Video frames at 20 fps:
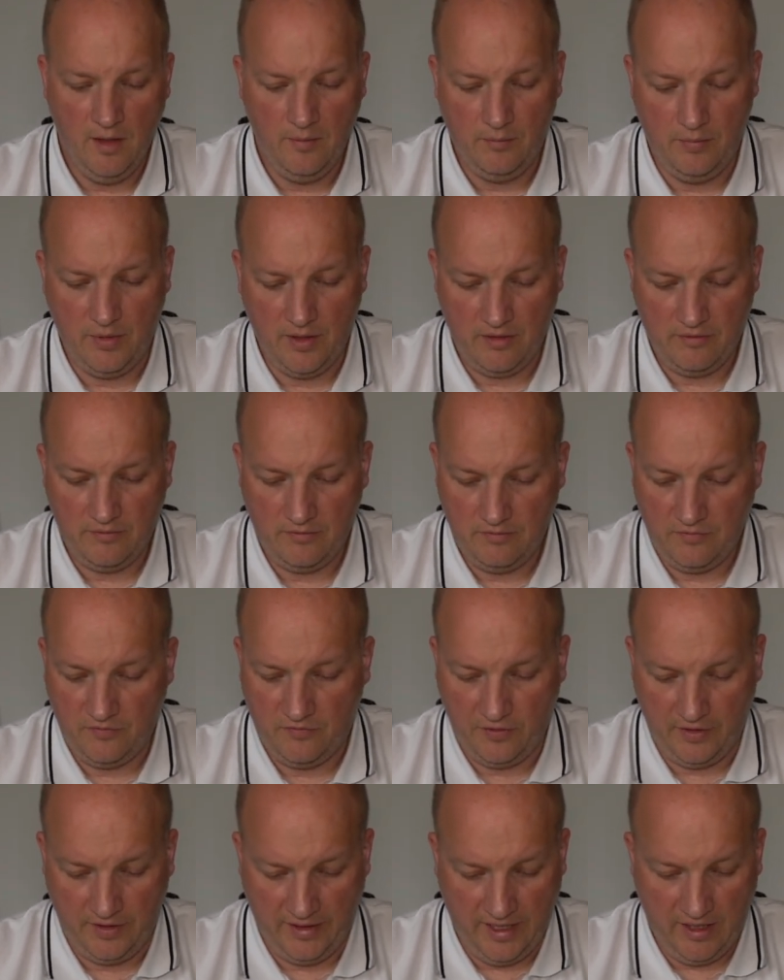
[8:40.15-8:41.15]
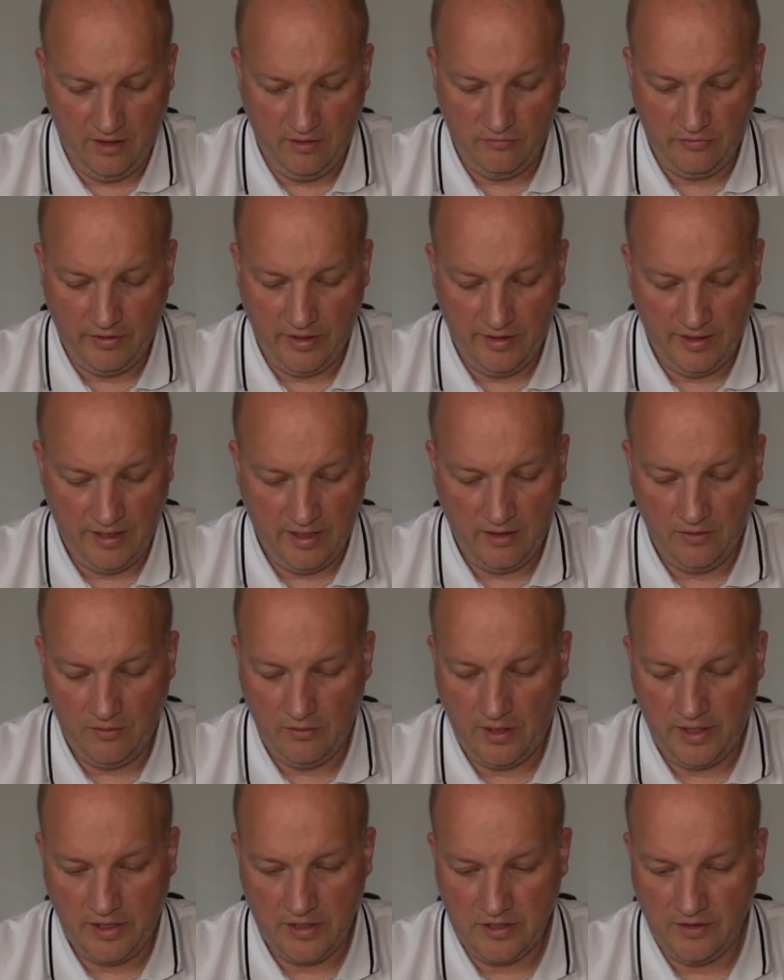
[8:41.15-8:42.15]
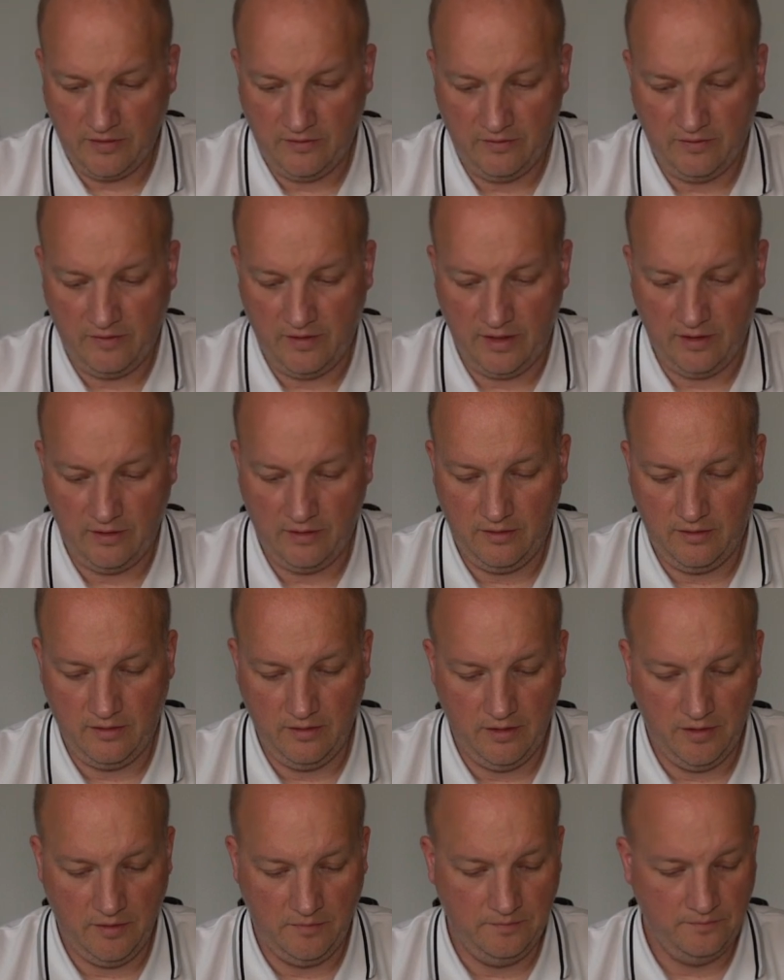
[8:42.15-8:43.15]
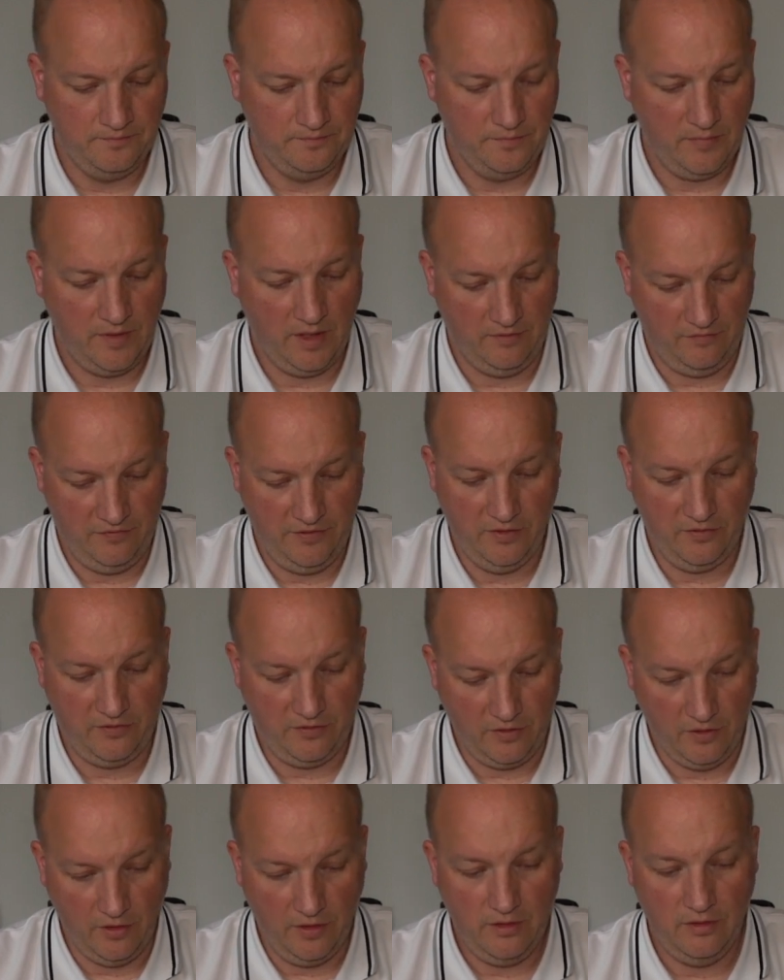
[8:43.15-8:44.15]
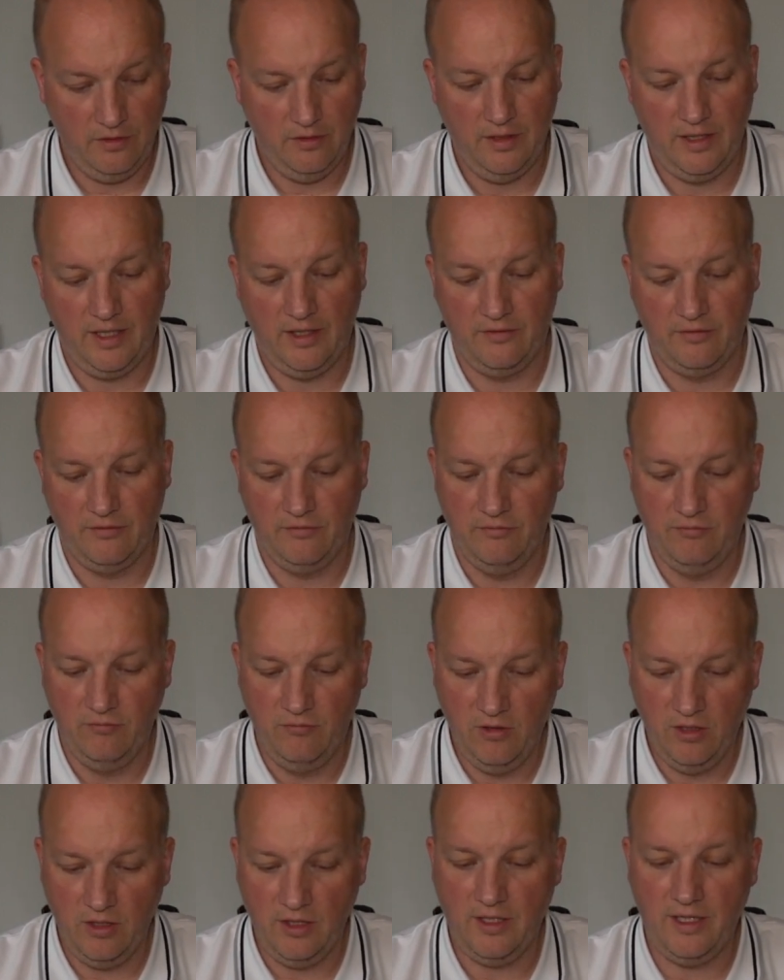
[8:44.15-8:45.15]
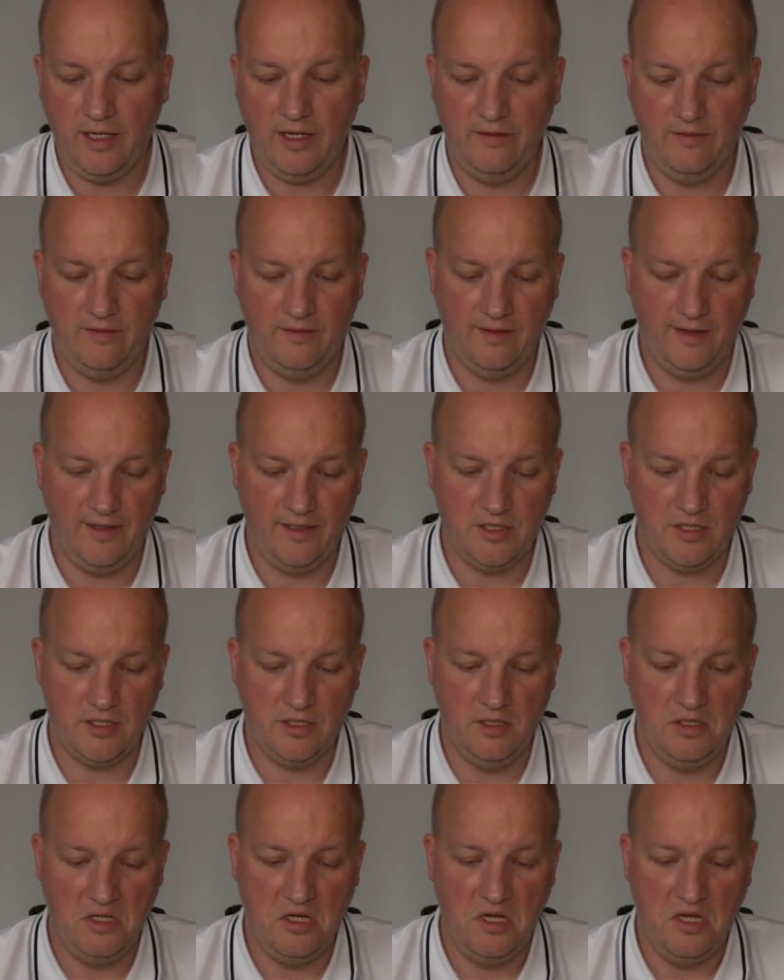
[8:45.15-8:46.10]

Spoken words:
But for now, right now, I just think it feels good. It has a really nice touch.